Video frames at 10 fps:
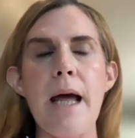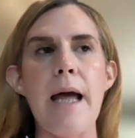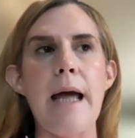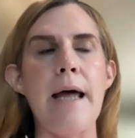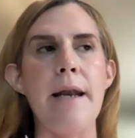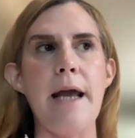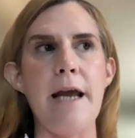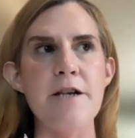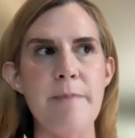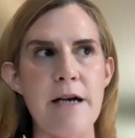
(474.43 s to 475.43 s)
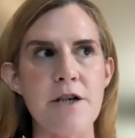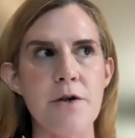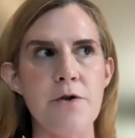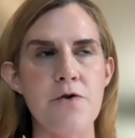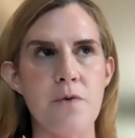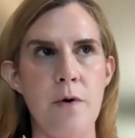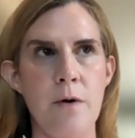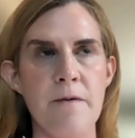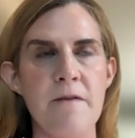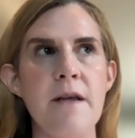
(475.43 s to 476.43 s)
and age match
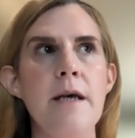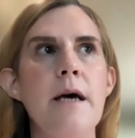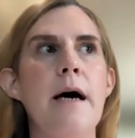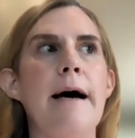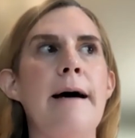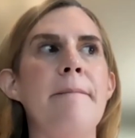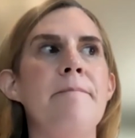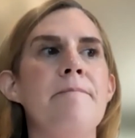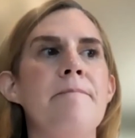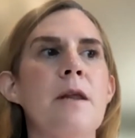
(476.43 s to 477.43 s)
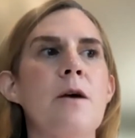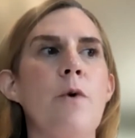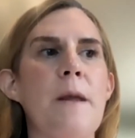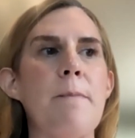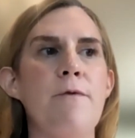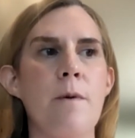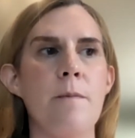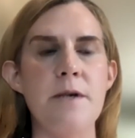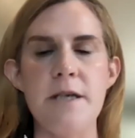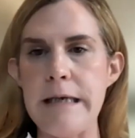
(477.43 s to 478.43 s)
controls um, where they
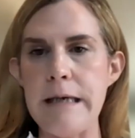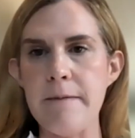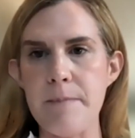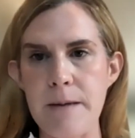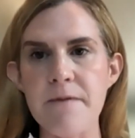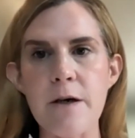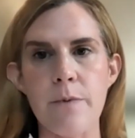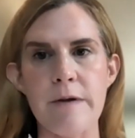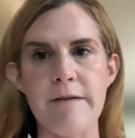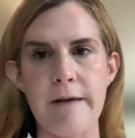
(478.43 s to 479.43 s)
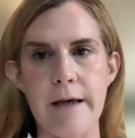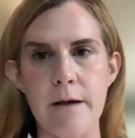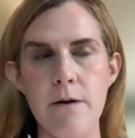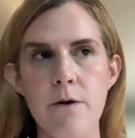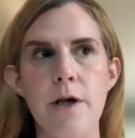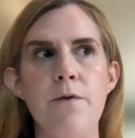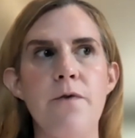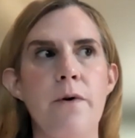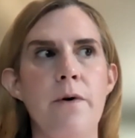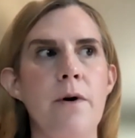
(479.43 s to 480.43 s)
performed deep, sequencing looking
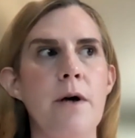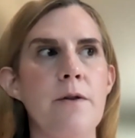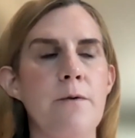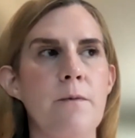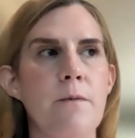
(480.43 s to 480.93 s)
for the